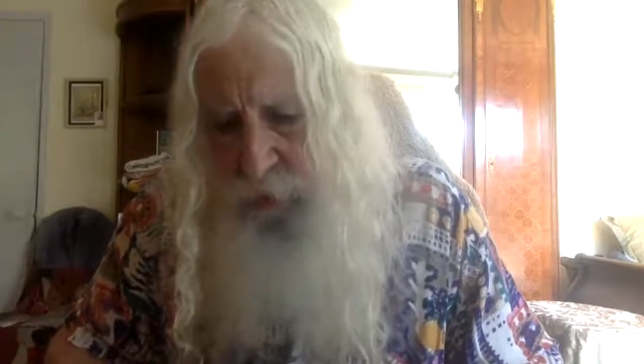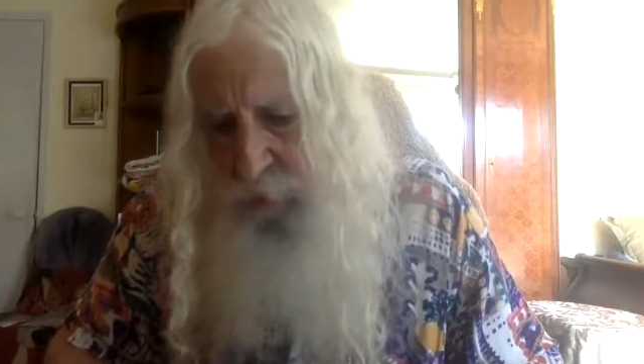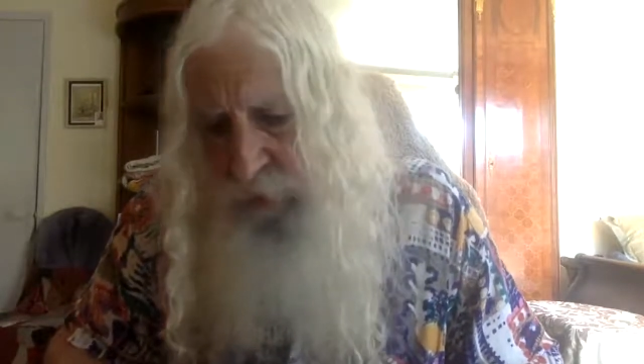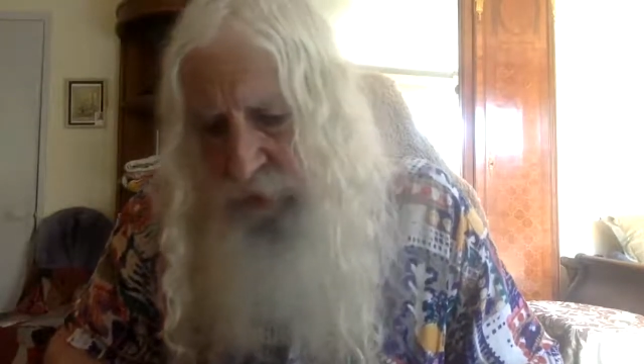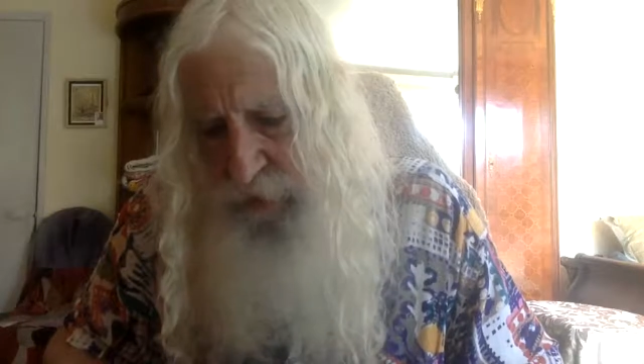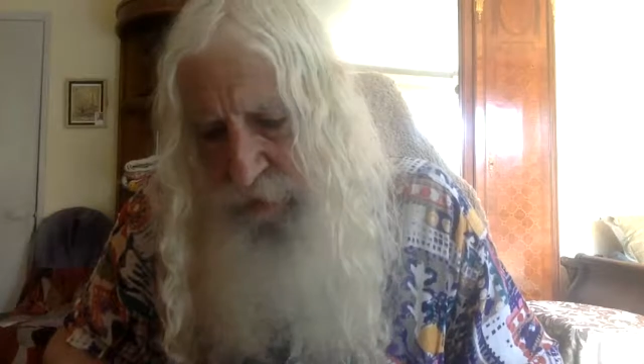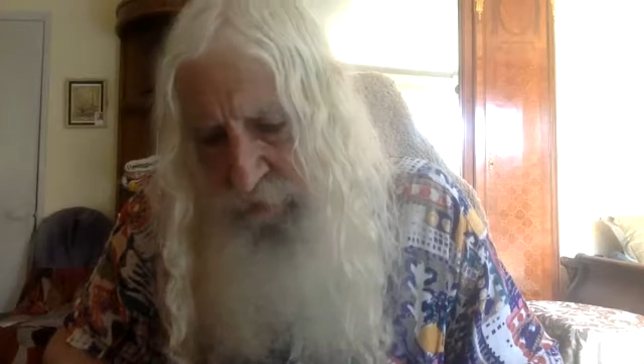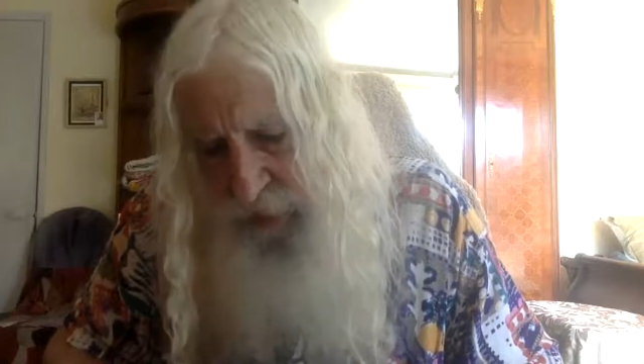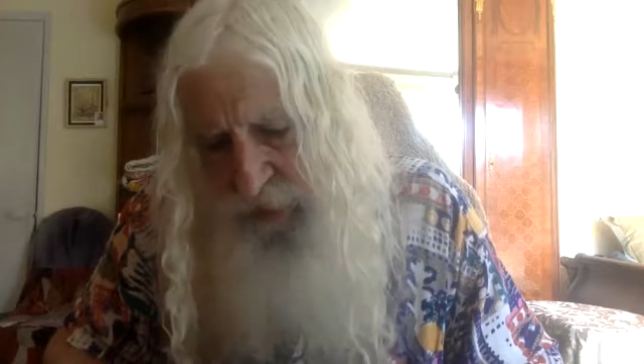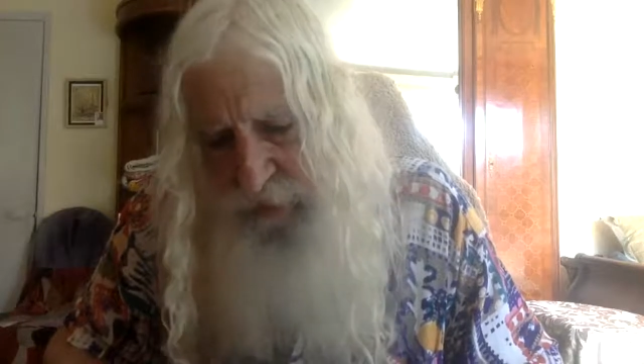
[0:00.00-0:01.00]
was
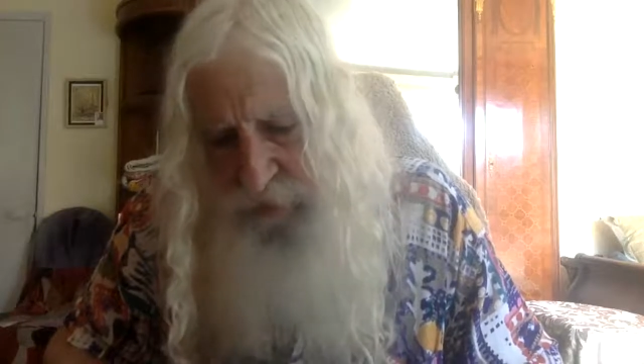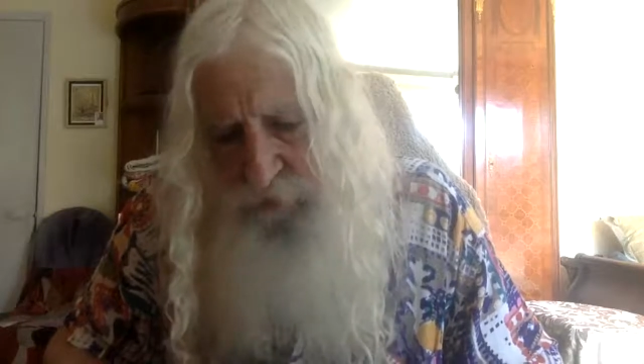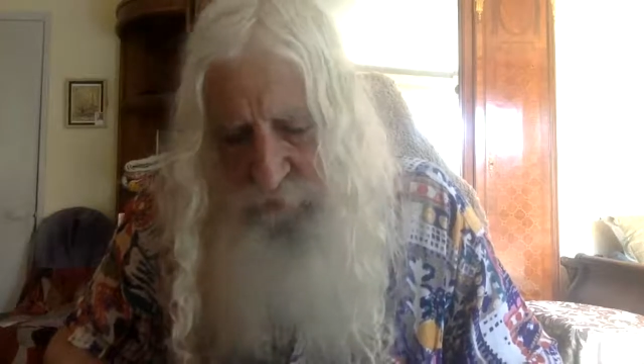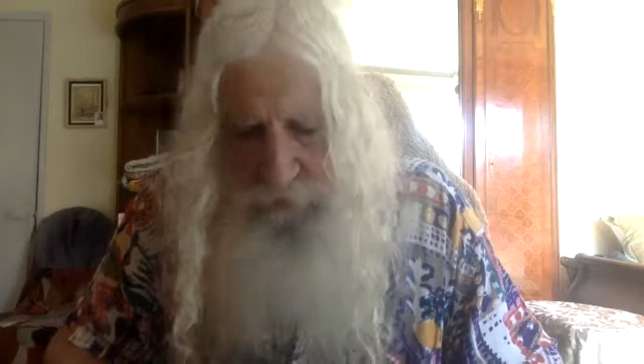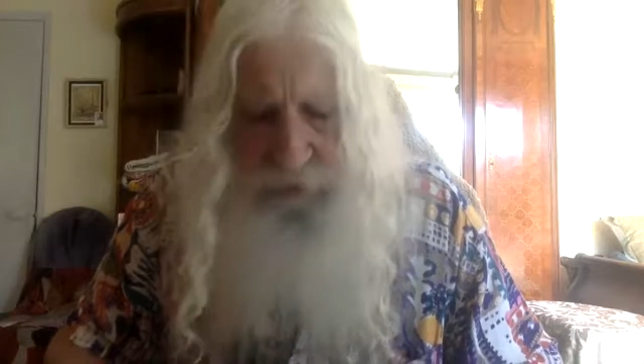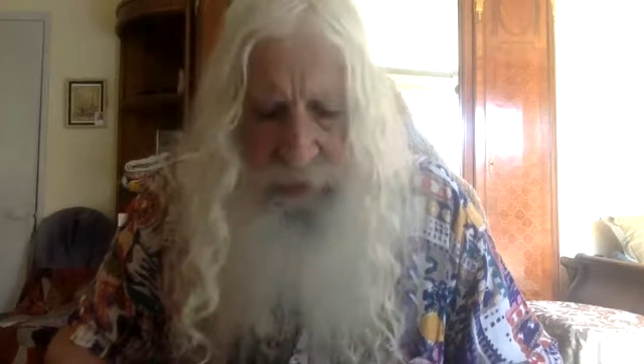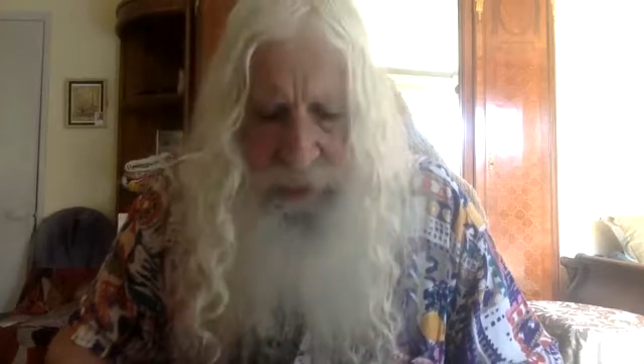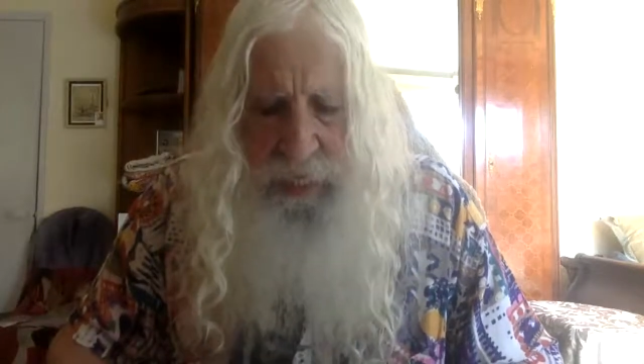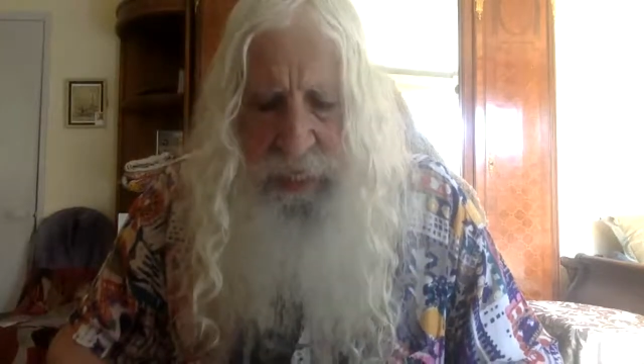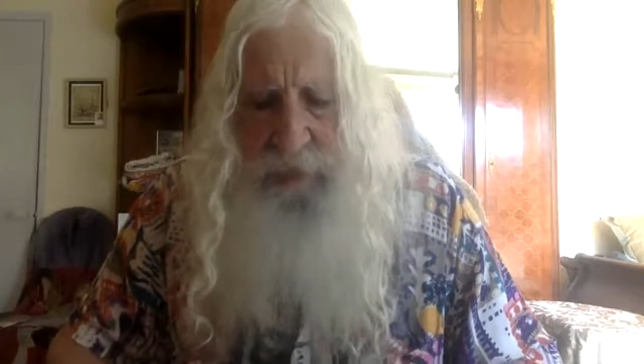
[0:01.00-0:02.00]
commanded through the
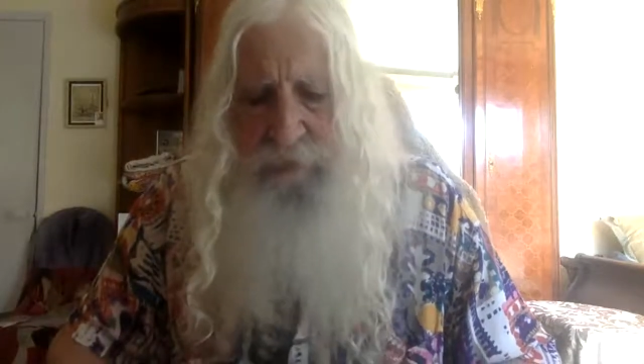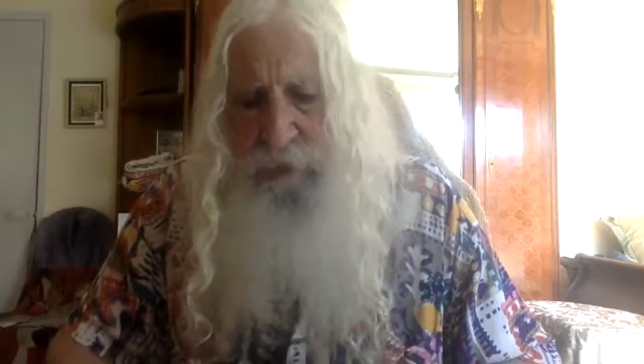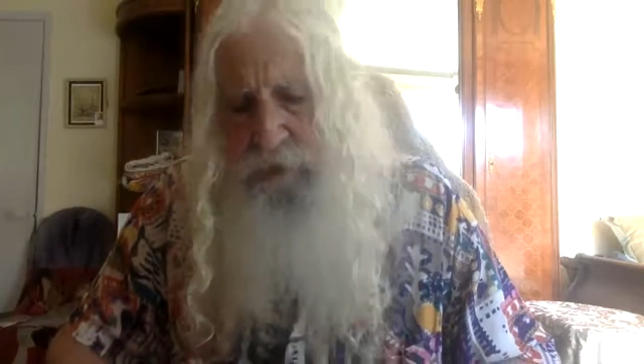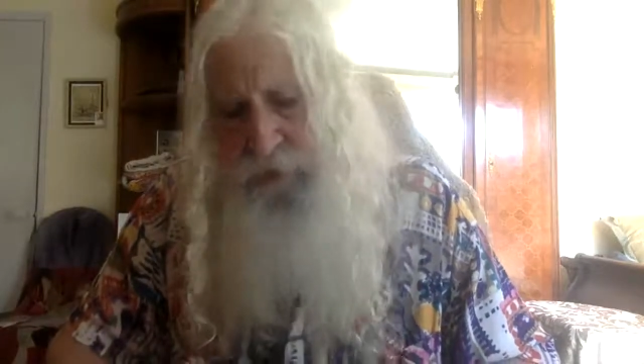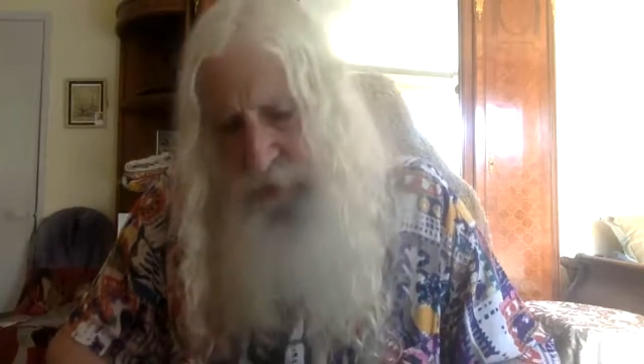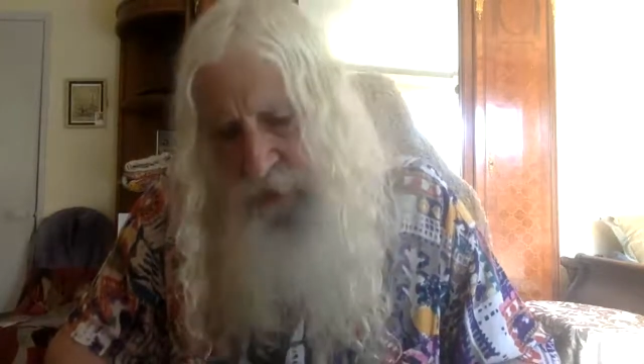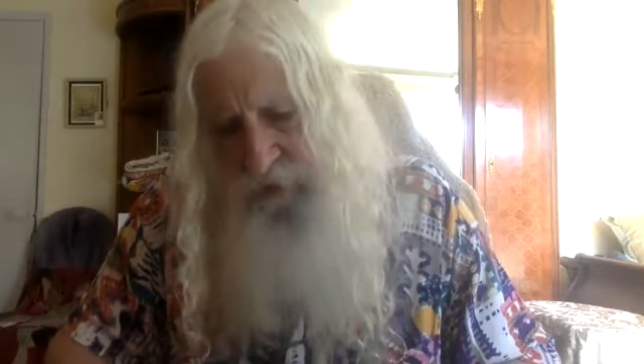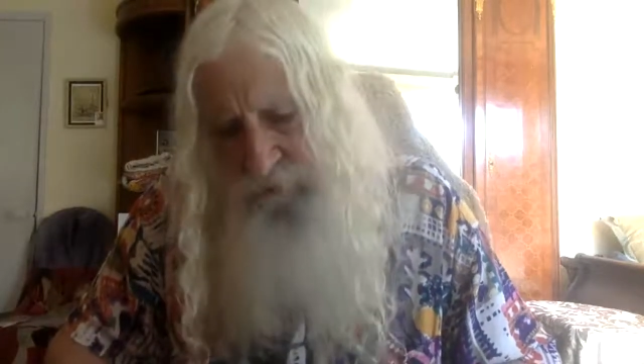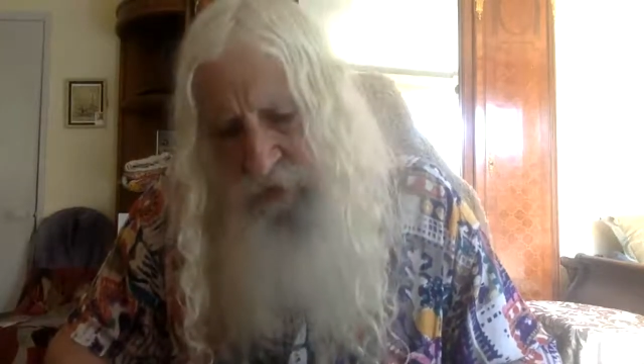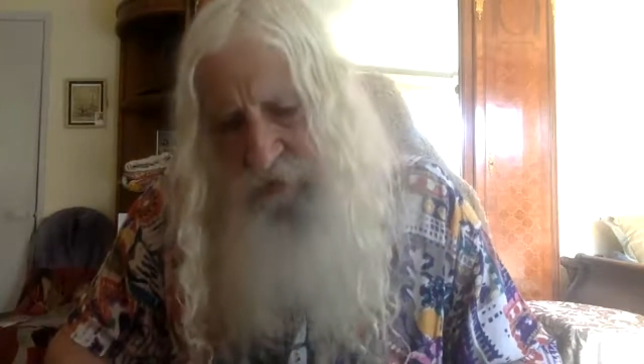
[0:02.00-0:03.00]
name
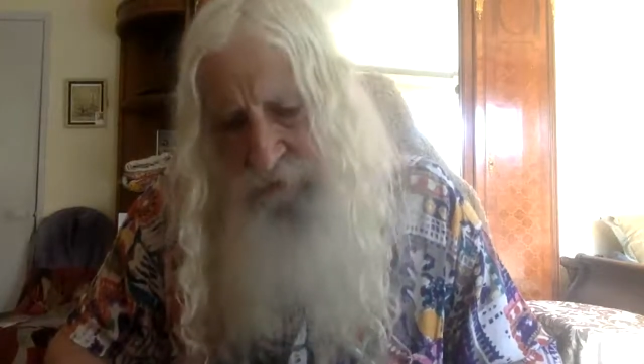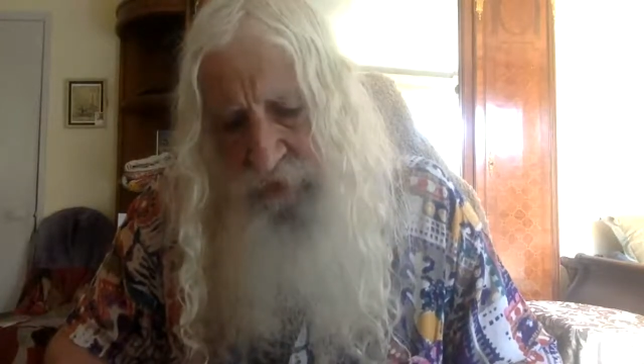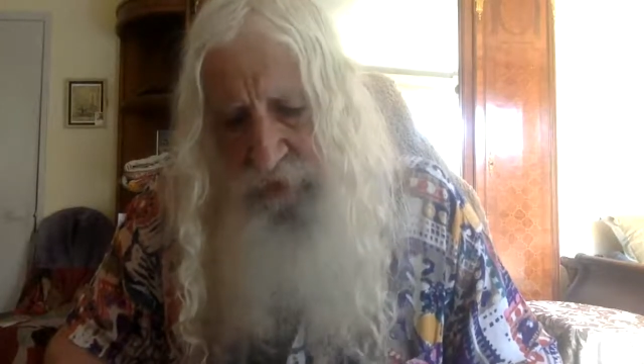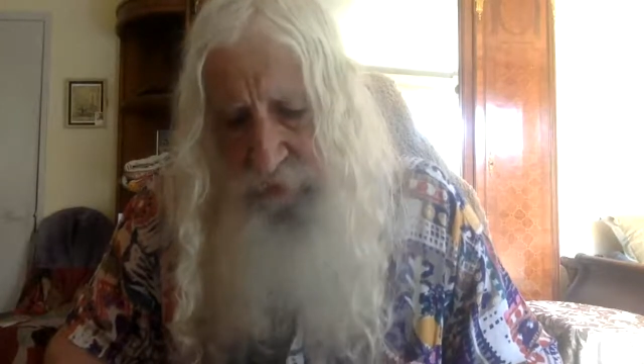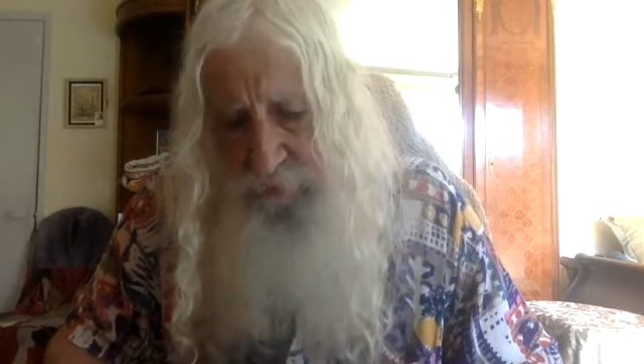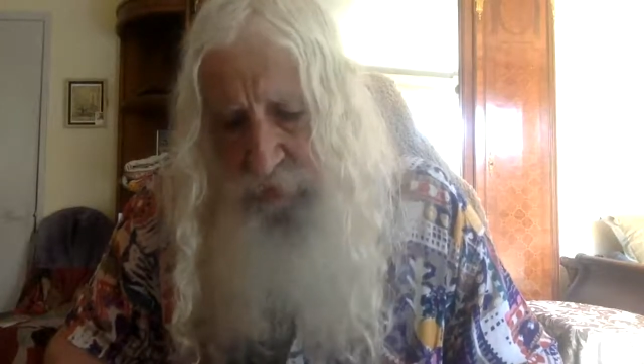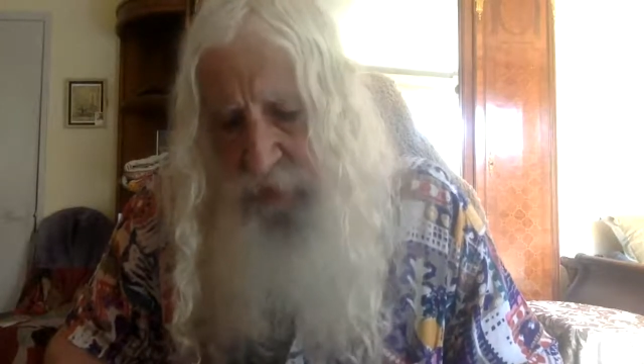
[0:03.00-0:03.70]
Yud-He Vav-He.